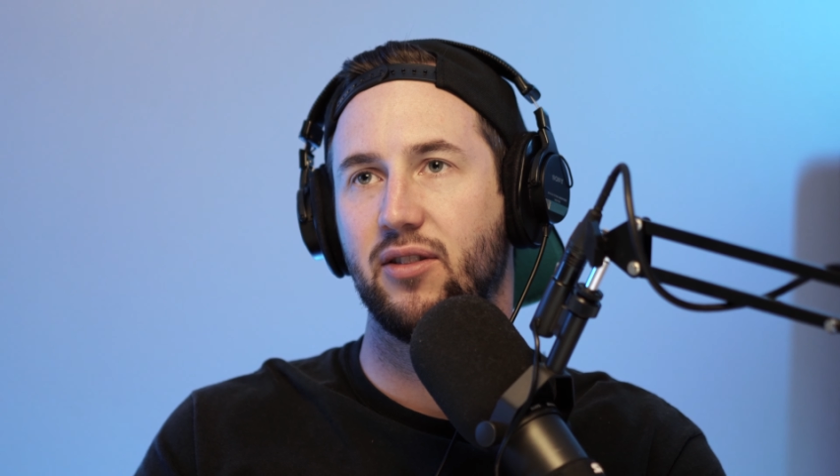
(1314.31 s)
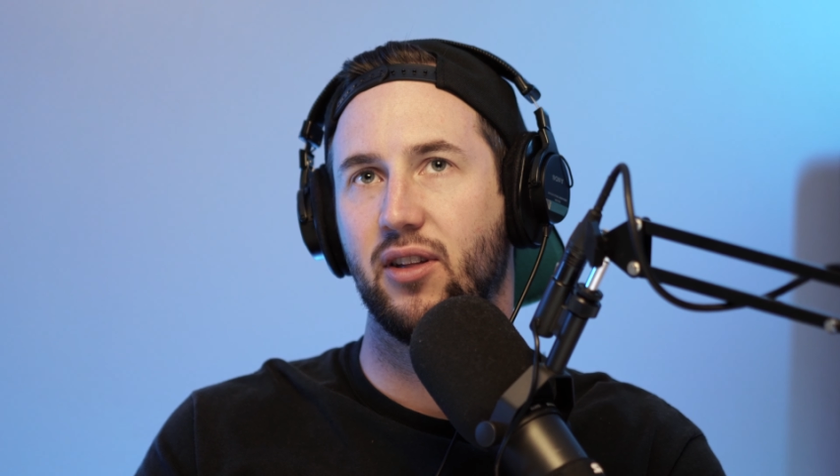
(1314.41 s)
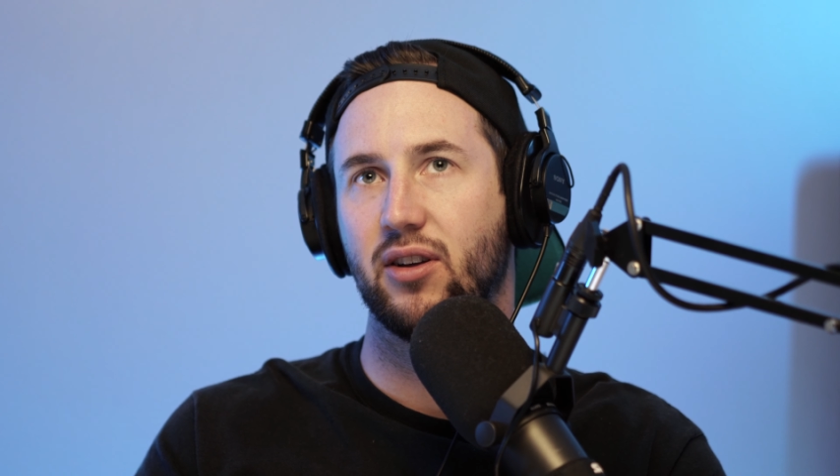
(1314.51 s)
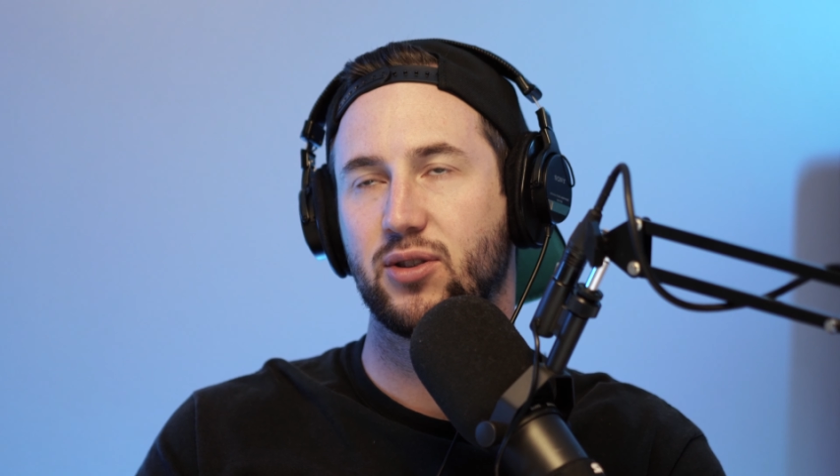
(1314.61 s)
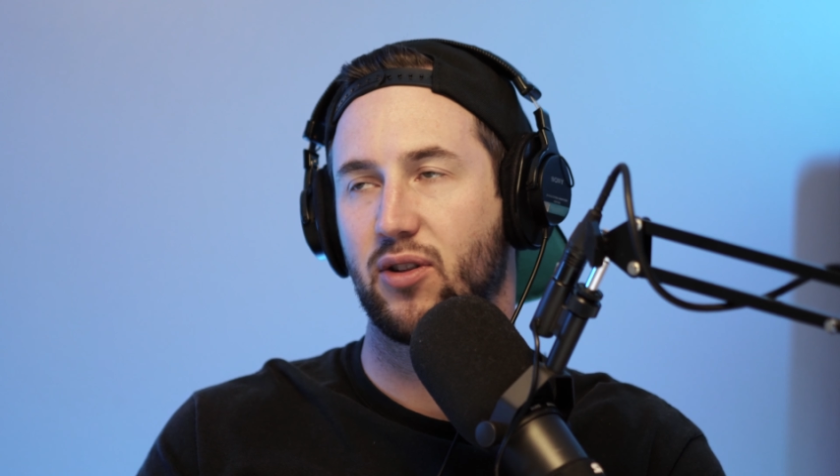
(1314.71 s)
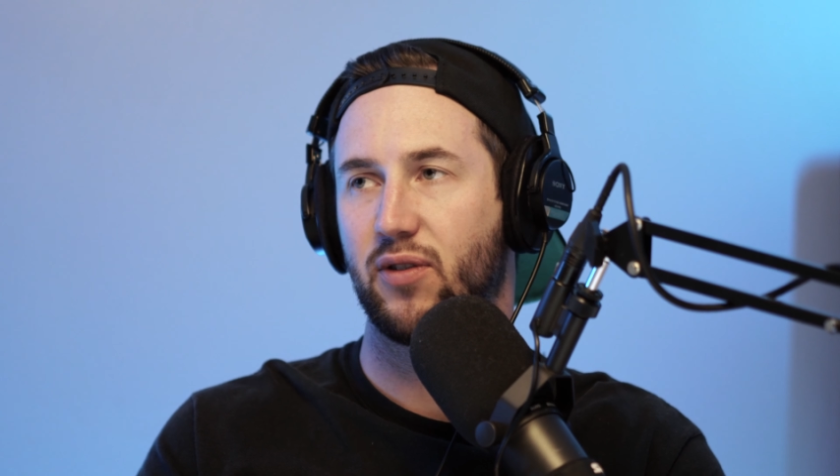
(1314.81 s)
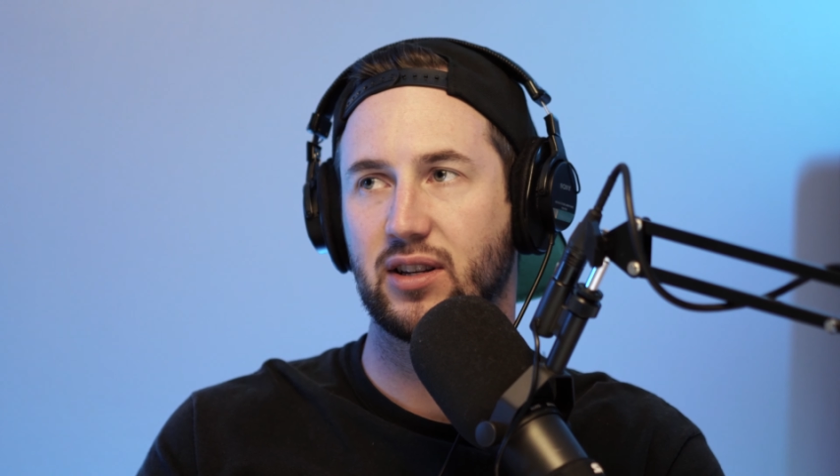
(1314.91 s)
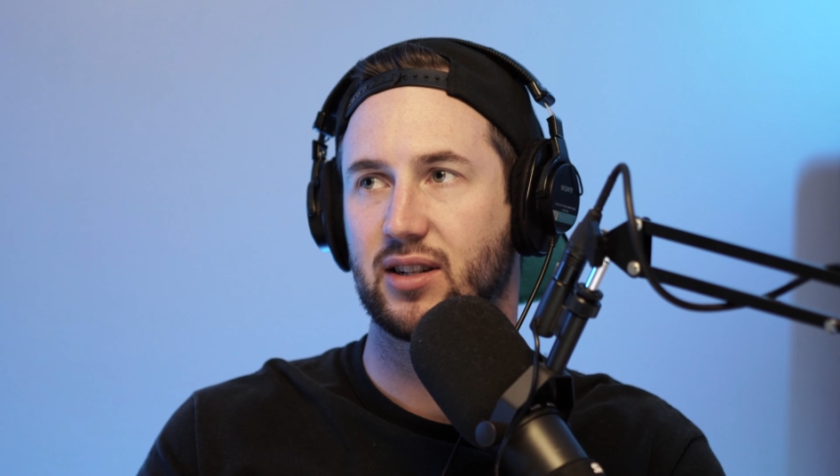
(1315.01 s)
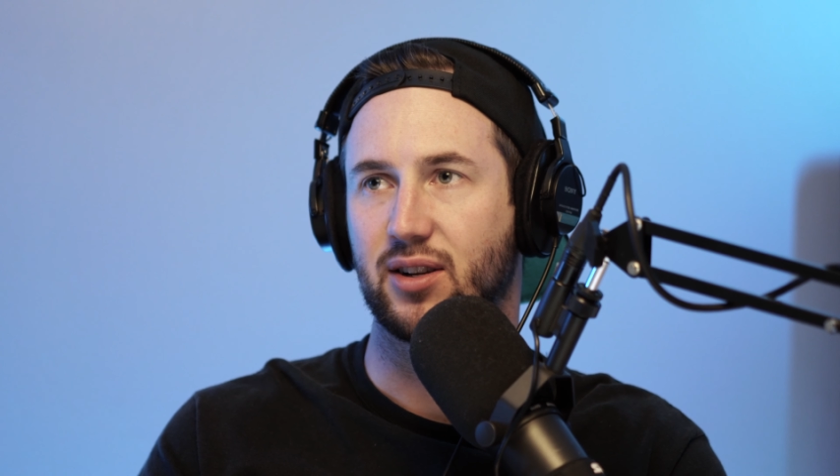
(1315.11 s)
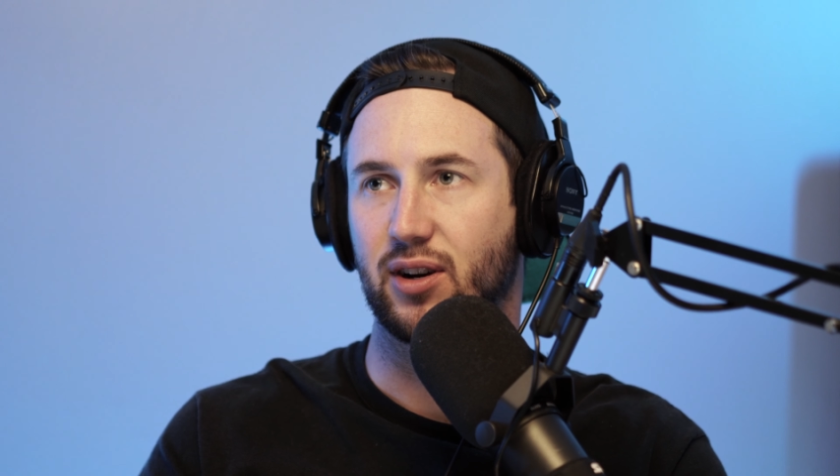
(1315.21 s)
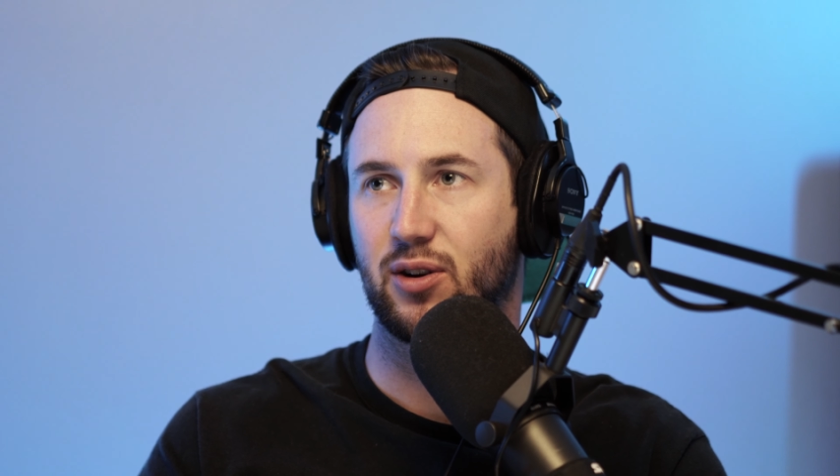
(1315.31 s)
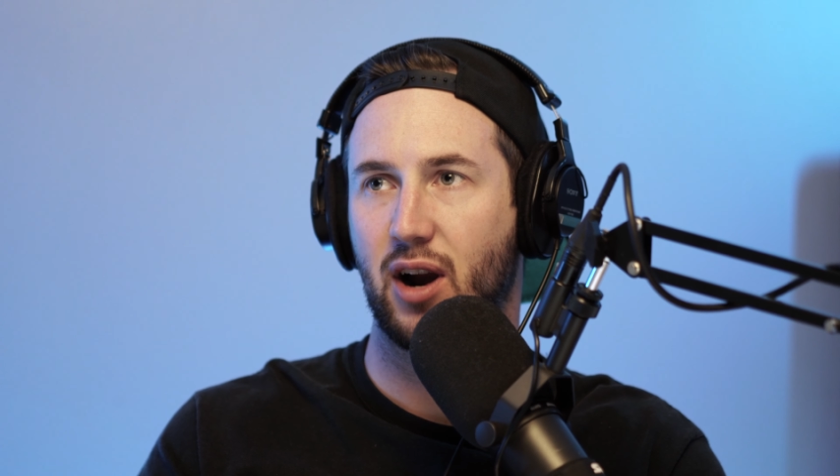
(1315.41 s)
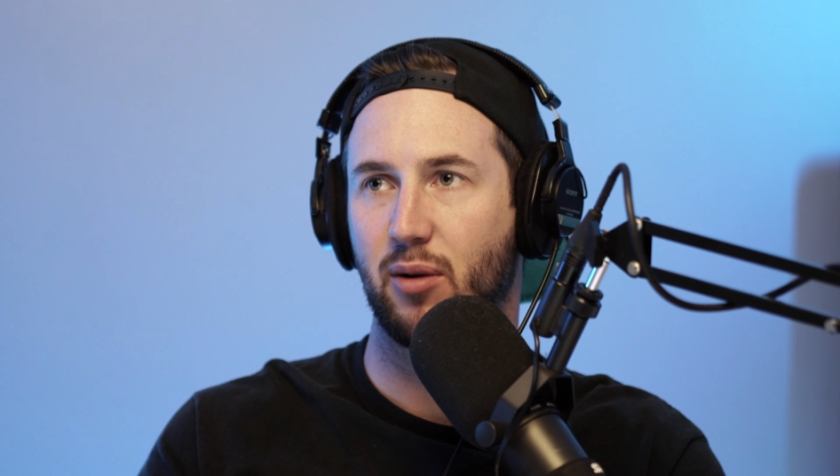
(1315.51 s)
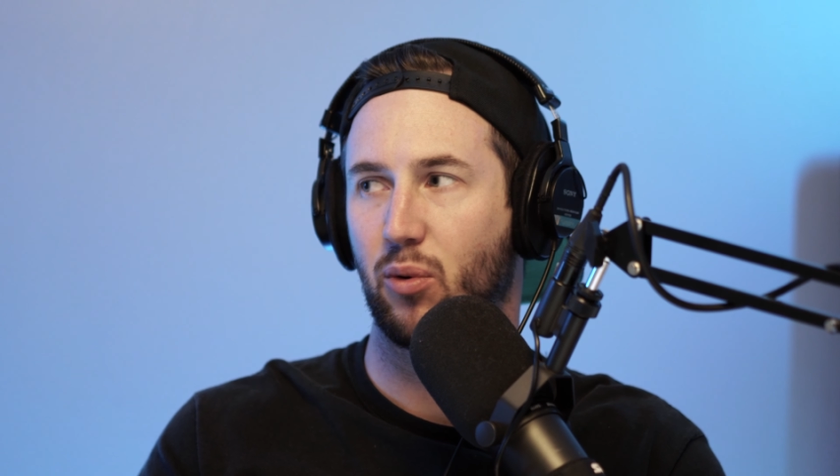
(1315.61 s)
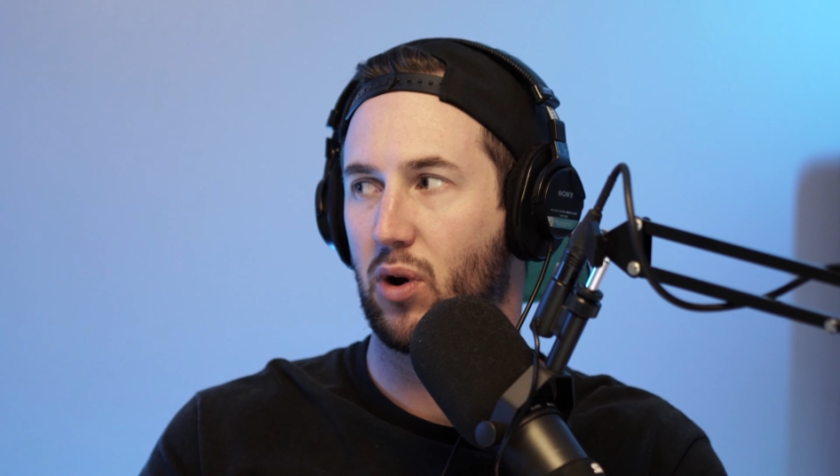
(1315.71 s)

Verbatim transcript: the so the physics are incredible.